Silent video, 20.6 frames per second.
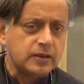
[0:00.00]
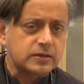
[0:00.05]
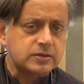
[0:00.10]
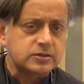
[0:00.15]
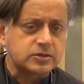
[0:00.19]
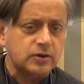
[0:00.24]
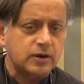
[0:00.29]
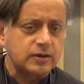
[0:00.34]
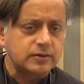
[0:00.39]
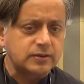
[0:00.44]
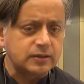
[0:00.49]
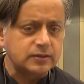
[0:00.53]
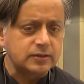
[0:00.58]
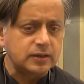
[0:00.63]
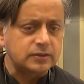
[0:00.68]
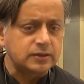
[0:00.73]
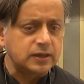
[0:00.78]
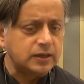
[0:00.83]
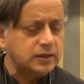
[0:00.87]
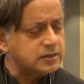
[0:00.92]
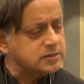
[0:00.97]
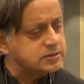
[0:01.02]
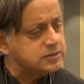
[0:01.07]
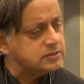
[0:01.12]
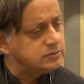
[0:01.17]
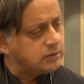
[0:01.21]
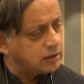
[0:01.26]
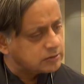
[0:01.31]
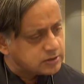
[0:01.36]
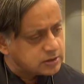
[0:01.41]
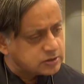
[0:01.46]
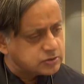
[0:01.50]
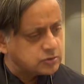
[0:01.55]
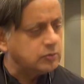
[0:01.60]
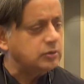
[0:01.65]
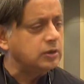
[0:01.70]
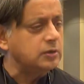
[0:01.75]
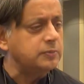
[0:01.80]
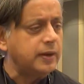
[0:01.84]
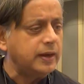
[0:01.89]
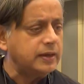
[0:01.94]
So I think that there is not at
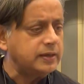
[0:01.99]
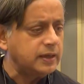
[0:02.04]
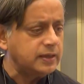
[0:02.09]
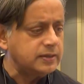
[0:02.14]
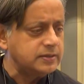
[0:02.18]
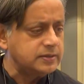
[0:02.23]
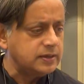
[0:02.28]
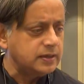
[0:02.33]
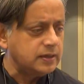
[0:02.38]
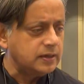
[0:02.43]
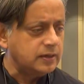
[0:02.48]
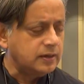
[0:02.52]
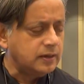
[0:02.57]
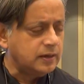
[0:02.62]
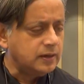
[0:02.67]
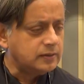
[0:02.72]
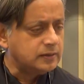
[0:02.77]
all a bad idea